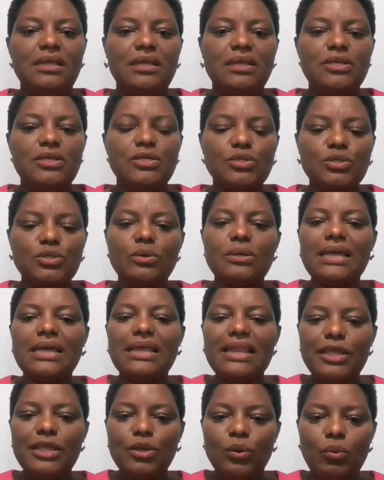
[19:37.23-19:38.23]
So
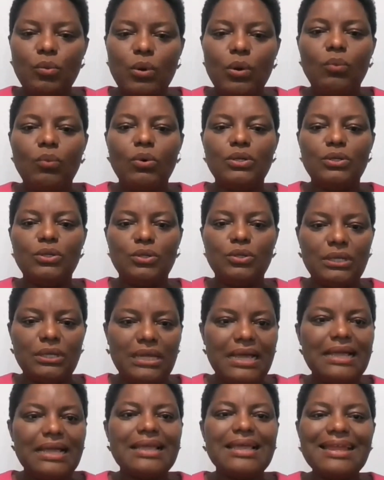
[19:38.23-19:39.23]
gather your
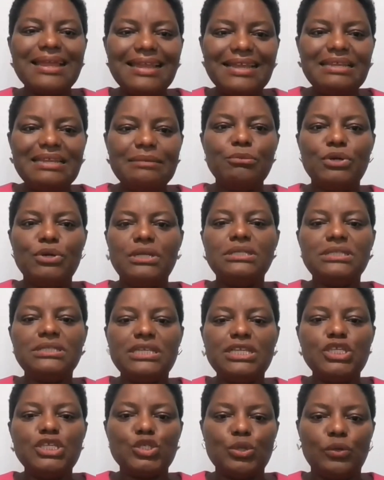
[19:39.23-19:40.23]
$1, gather the money till
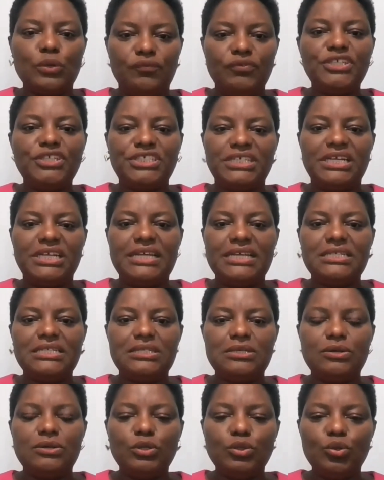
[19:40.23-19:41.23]
it's sufficient
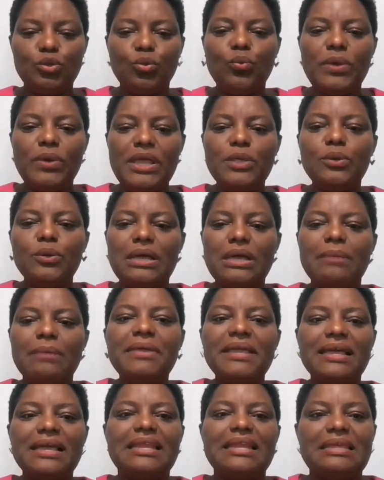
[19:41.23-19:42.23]
to where you can
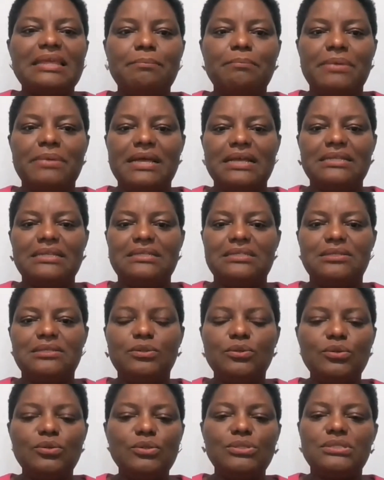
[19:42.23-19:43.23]
make an impact.
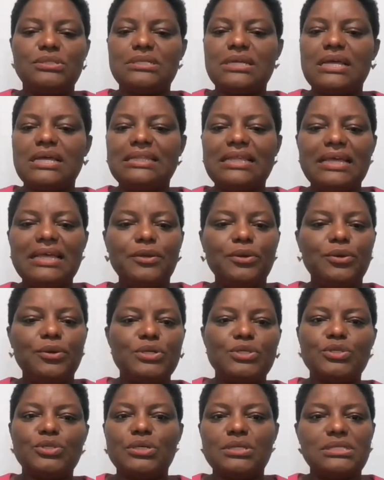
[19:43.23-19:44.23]
Don't scatter your
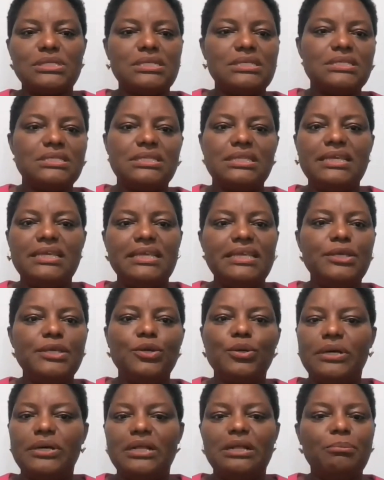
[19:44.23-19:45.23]
resources thinking
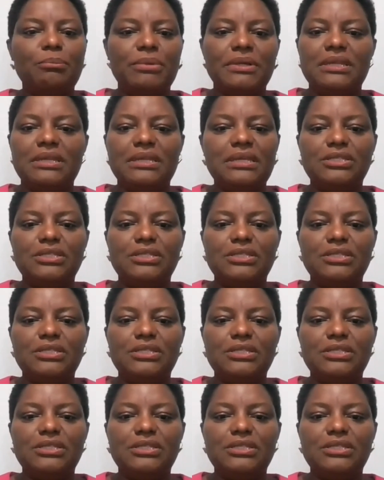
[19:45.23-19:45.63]
you're helping.